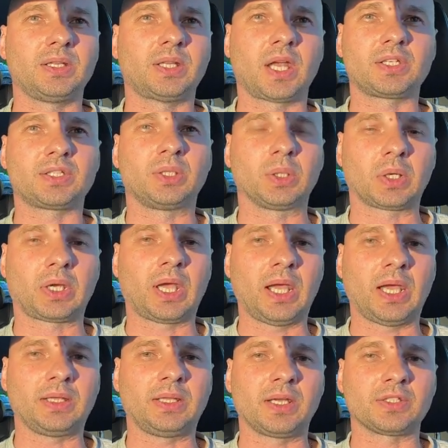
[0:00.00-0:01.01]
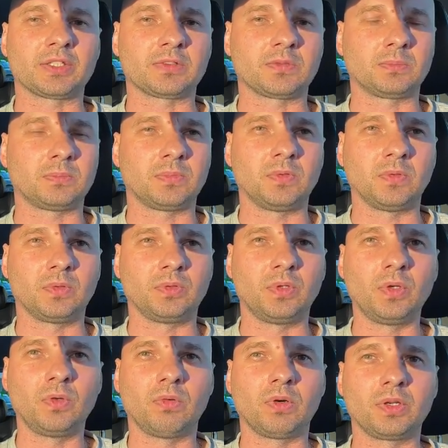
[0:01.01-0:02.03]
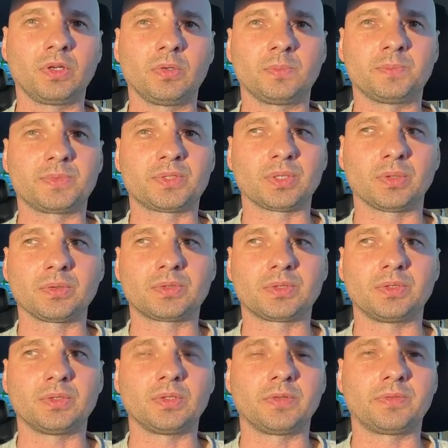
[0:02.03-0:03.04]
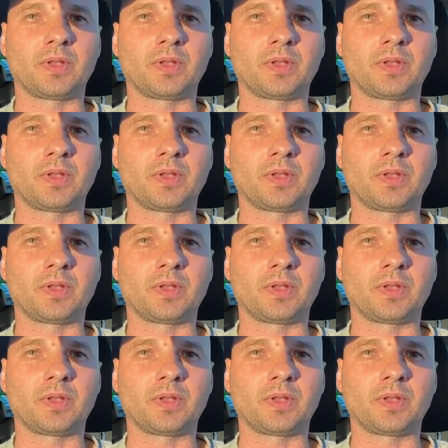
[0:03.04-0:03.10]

they just don't care. They just will do what you're told to do.